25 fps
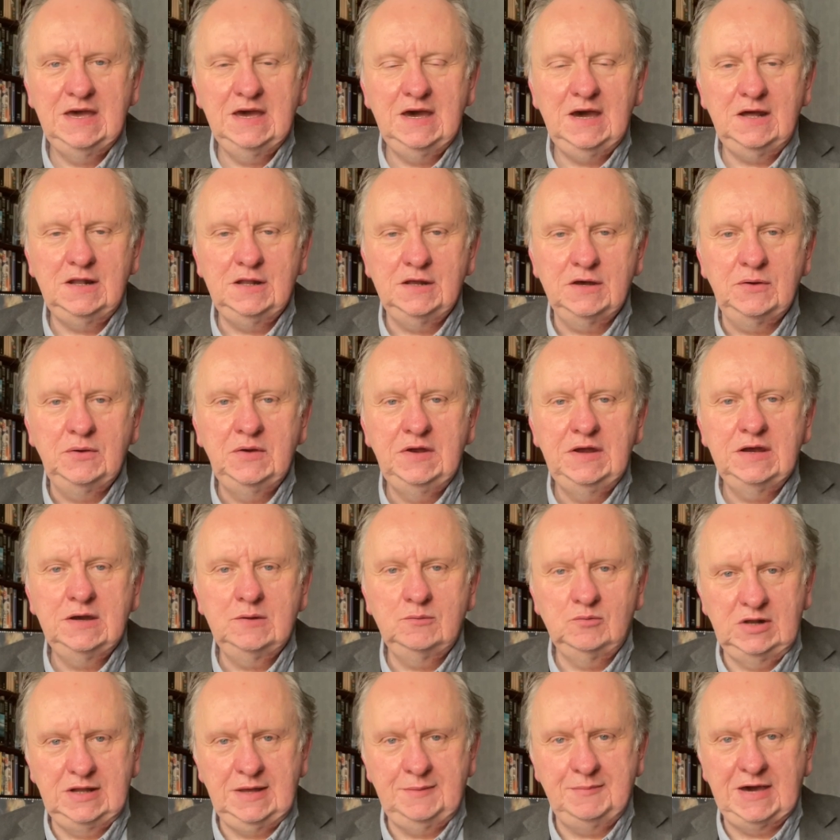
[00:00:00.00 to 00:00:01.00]
Hello,
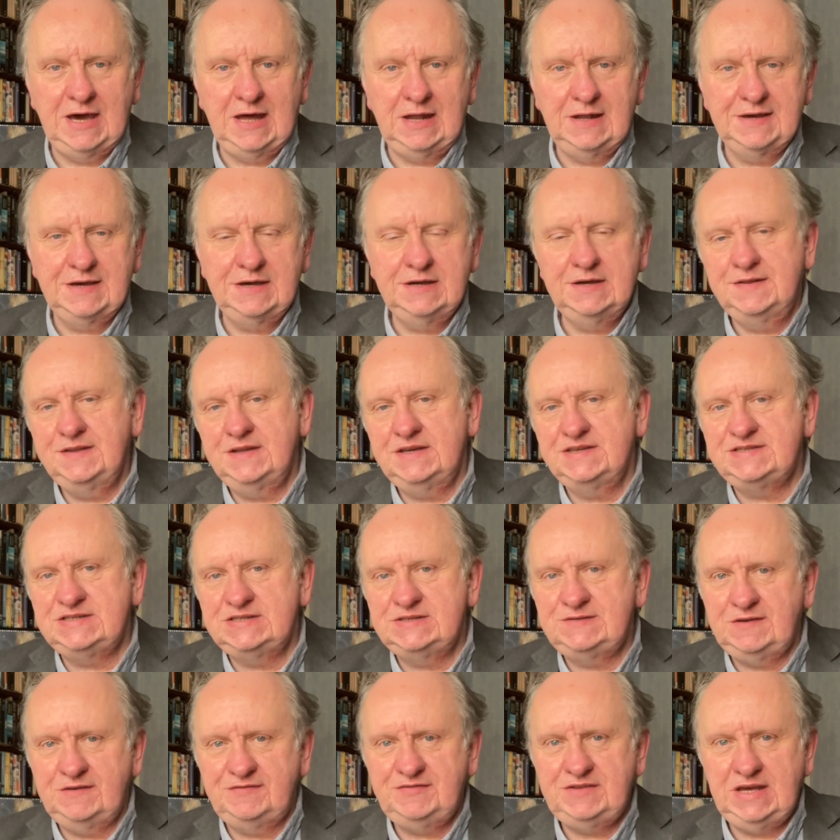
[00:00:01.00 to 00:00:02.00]
I'm William Gallagher, and this
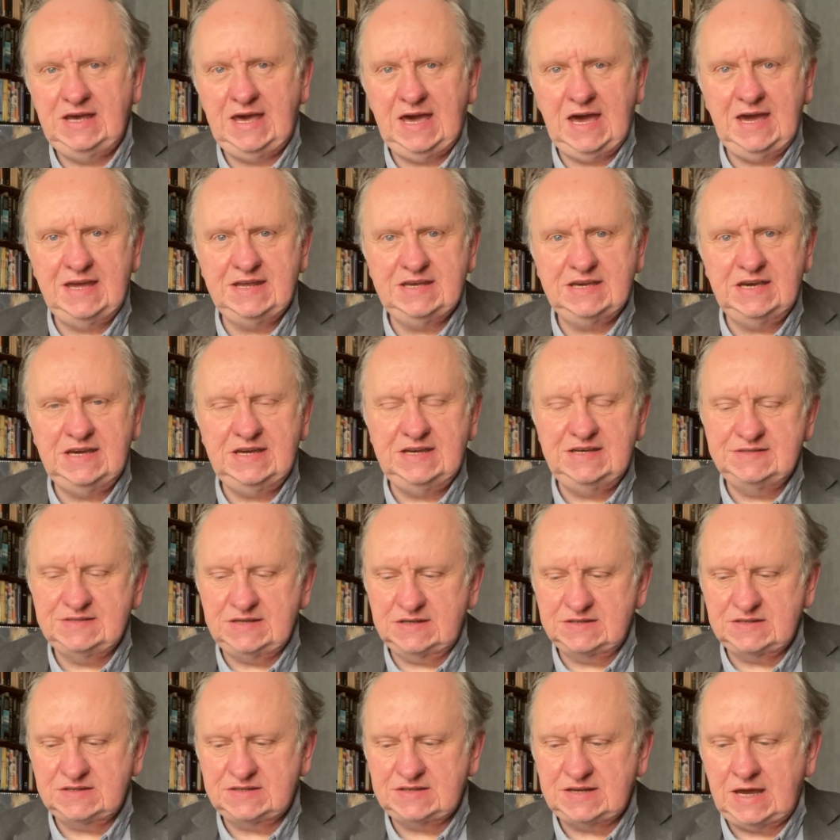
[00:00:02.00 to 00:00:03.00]
is 58 Keys,
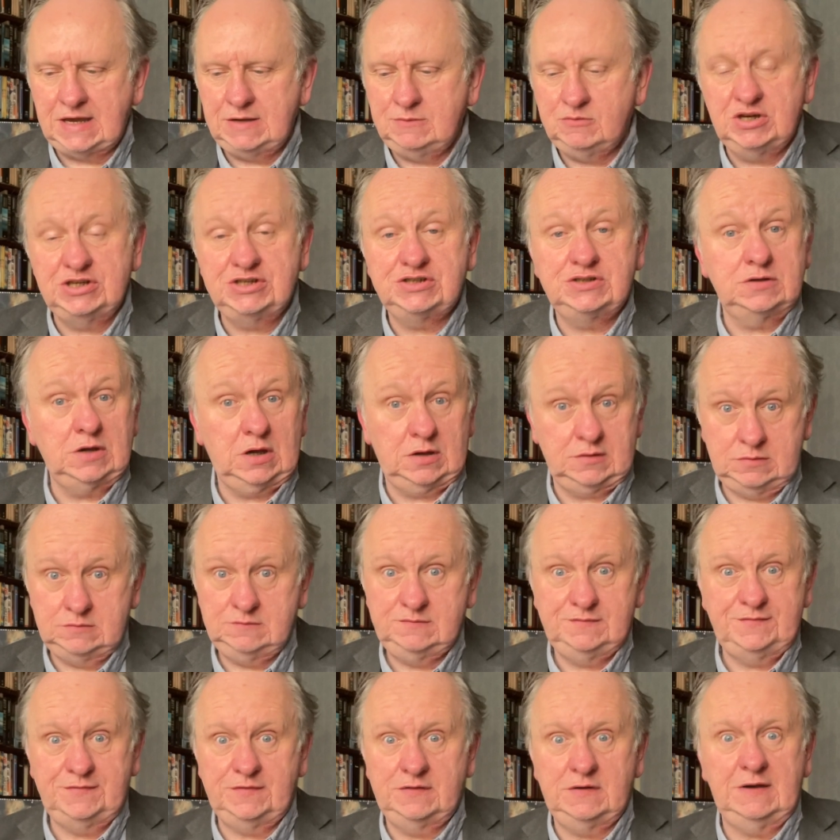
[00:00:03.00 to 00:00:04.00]
as I say, which
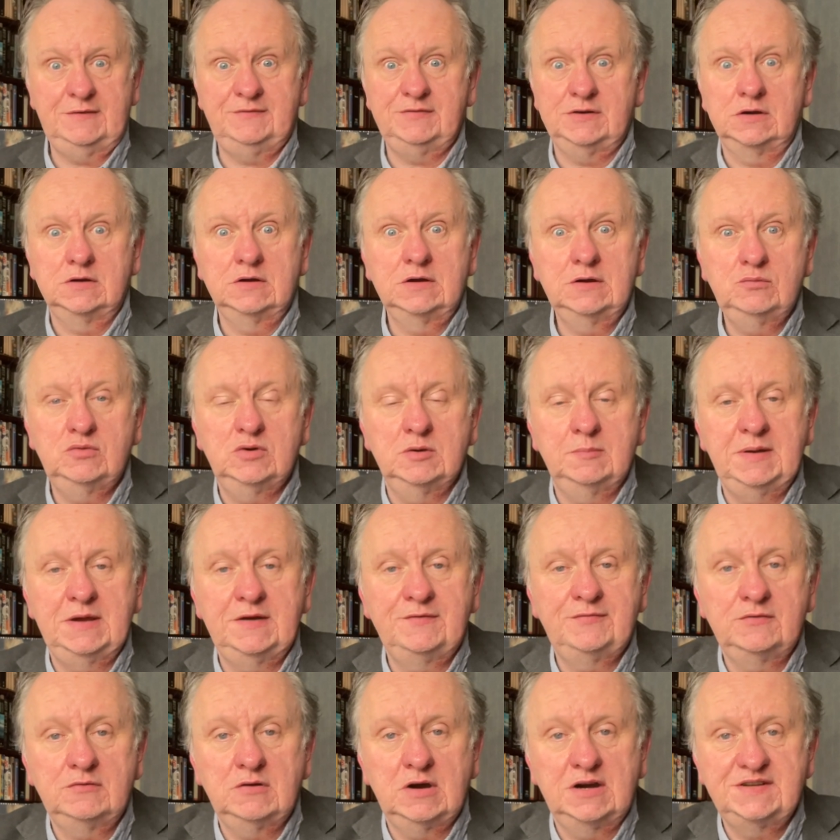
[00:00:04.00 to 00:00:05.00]
forever will
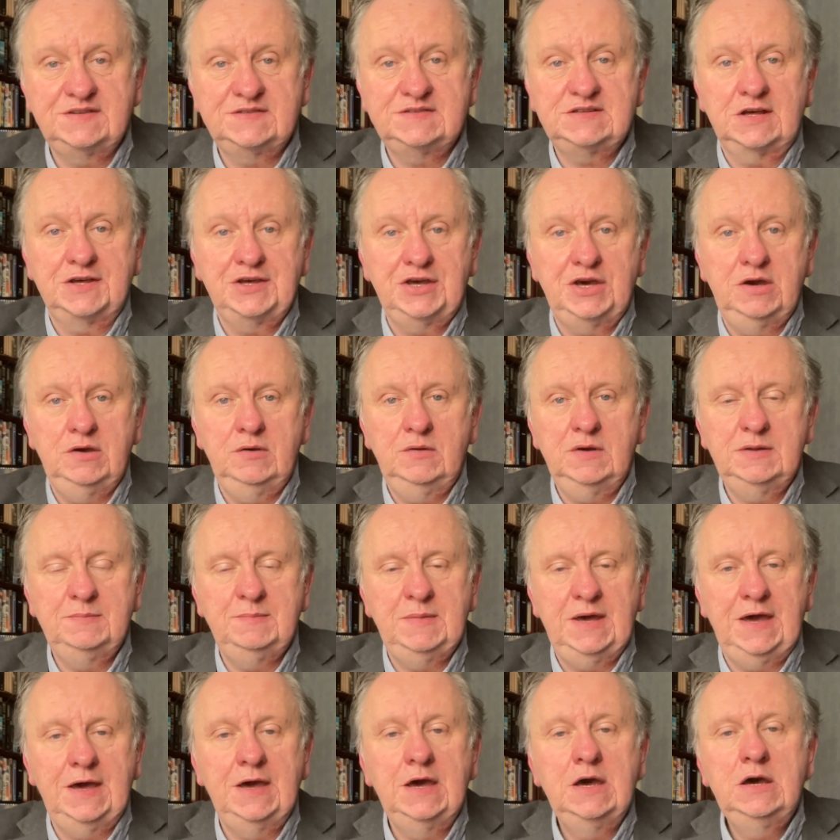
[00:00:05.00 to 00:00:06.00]
be for writers like you and
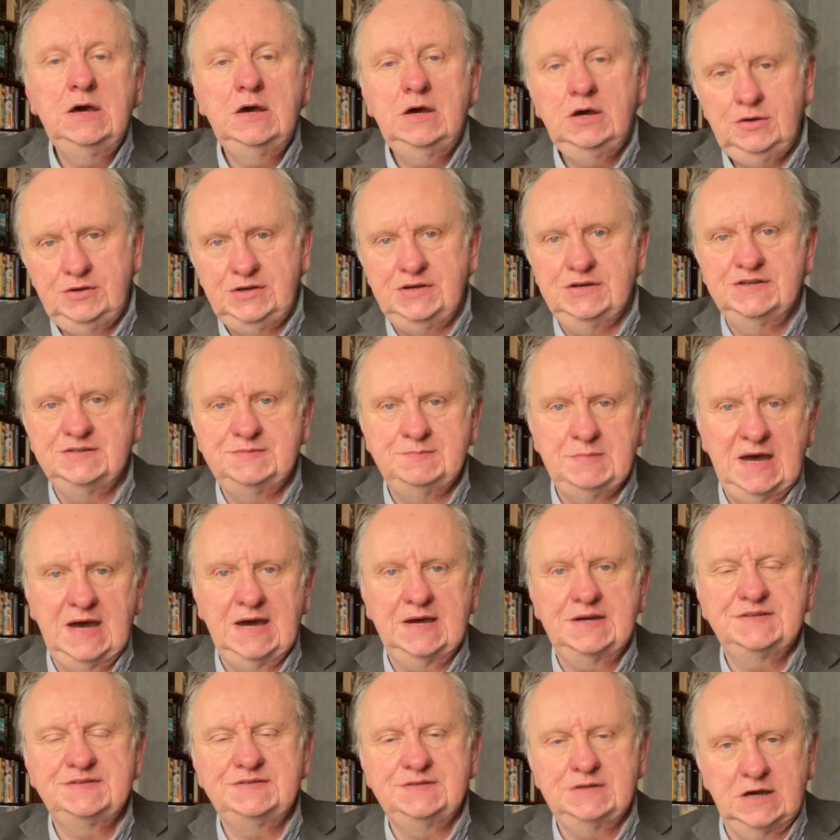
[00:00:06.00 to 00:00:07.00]
me who use
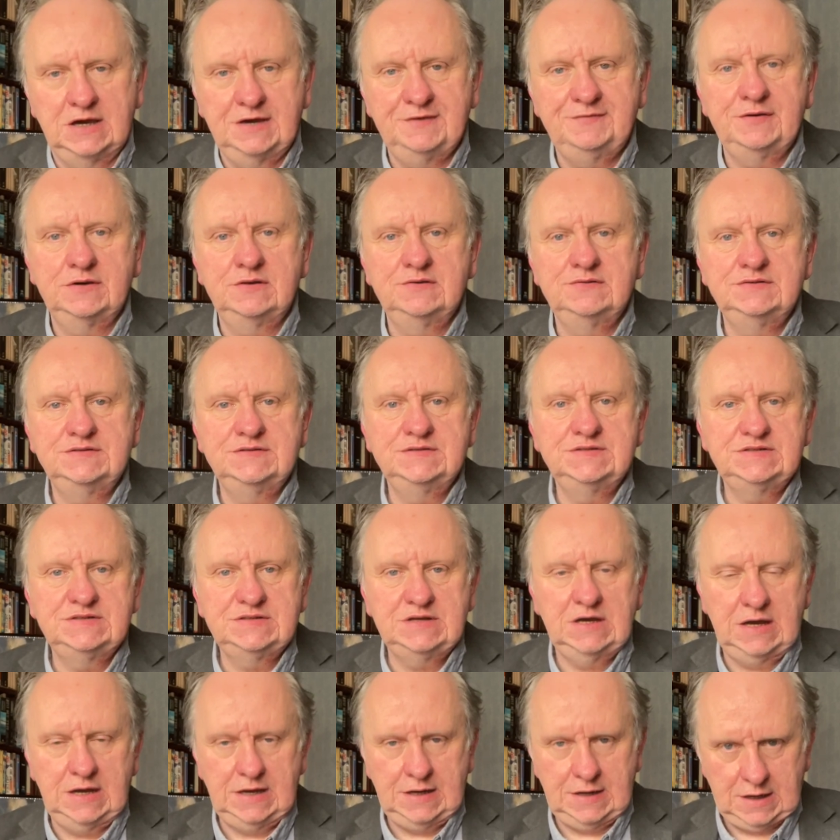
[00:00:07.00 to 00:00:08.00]
Macs and
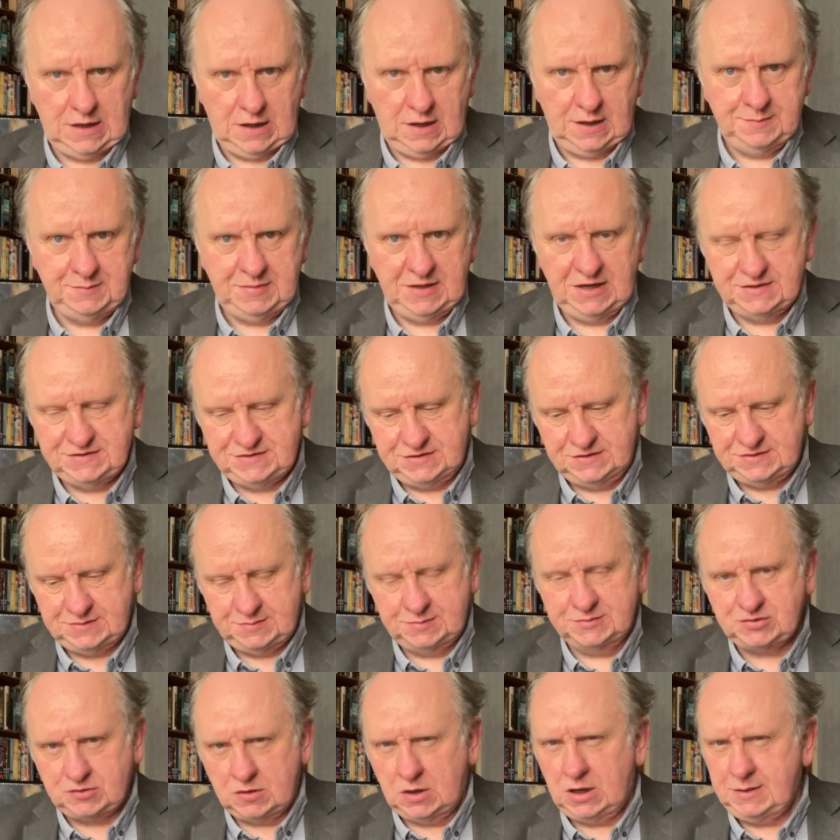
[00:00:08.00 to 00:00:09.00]
iPhones and iPads. Do
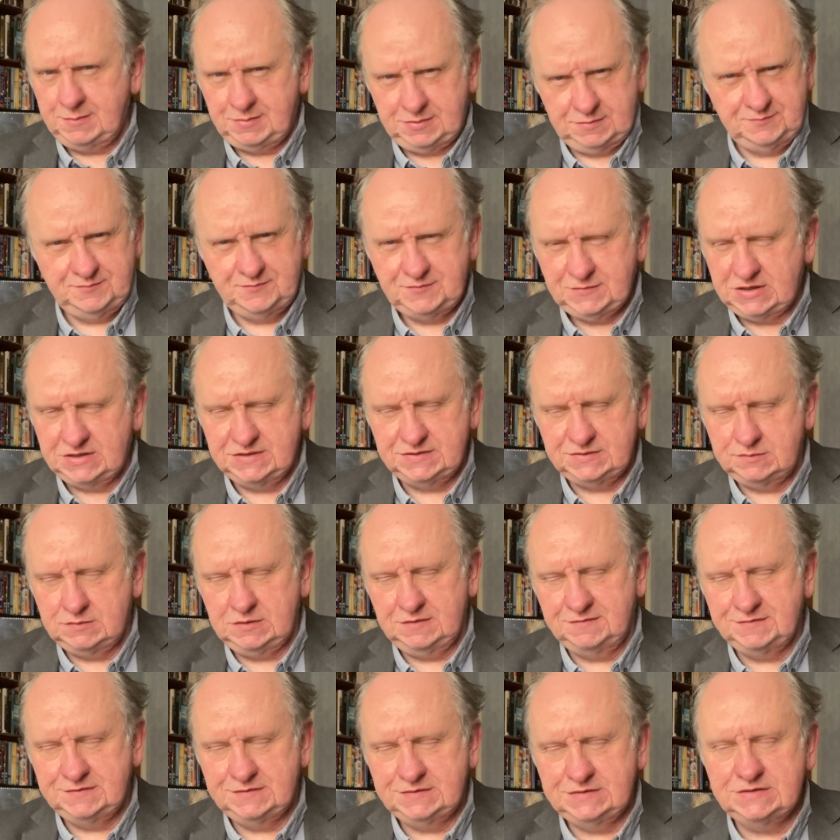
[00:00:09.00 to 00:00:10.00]
subscribe because we
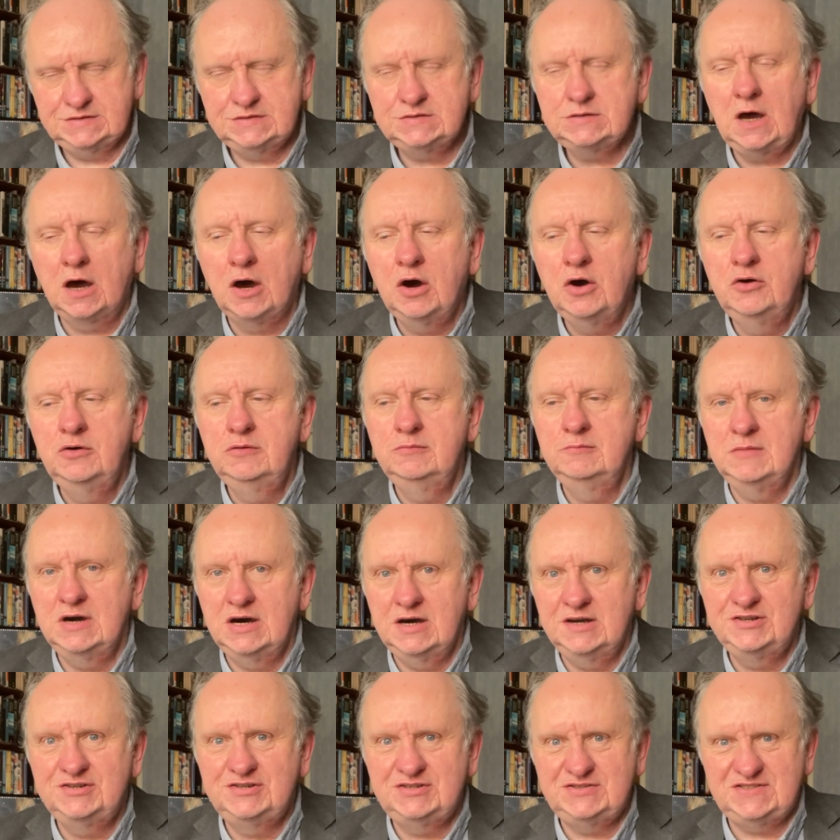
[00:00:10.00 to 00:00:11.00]
have so
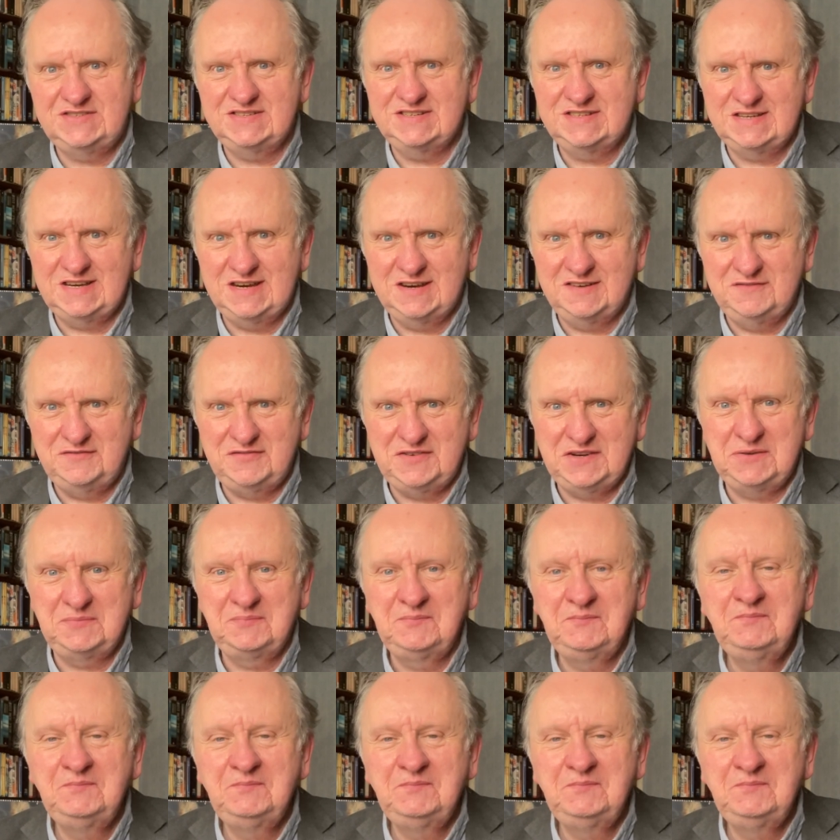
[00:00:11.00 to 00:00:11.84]
much to cover.